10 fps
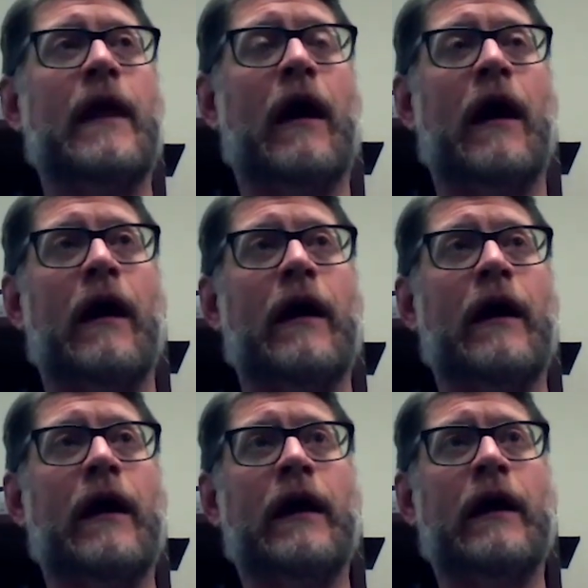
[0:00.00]

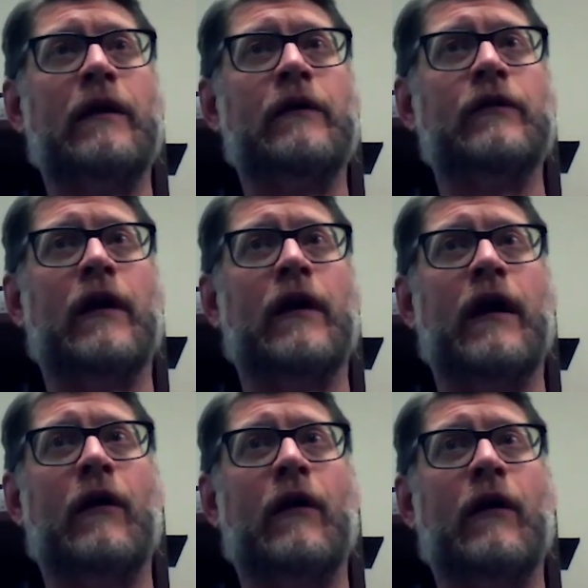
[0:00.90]
And
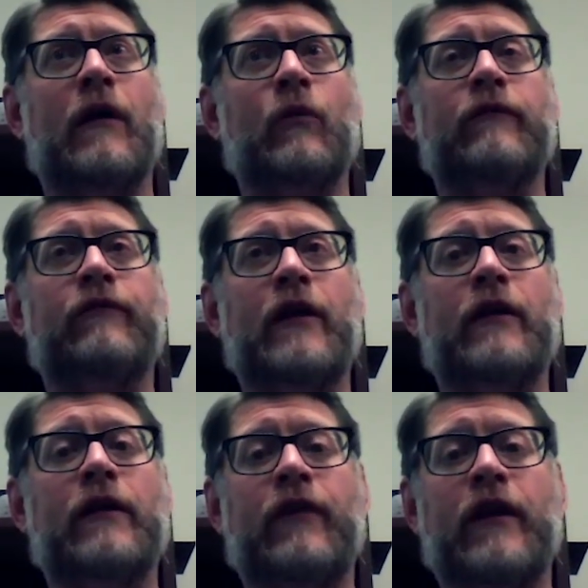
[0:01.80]
we were
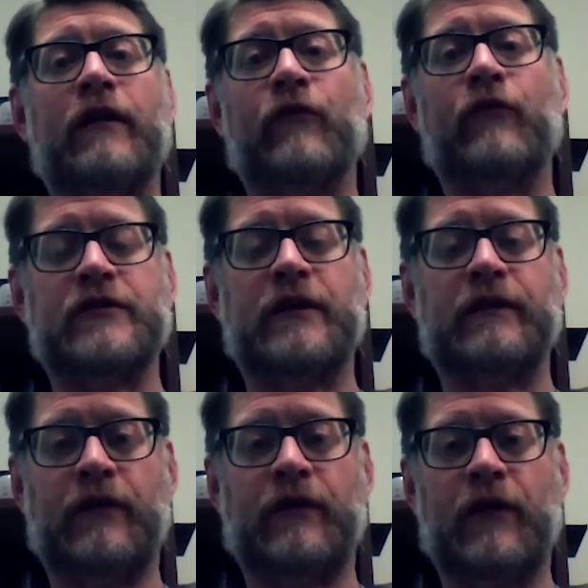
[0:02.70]
very, very
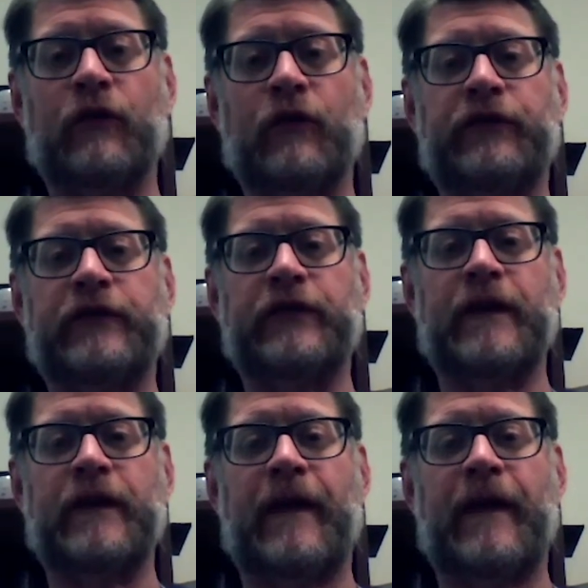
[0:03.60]
fortunate to host.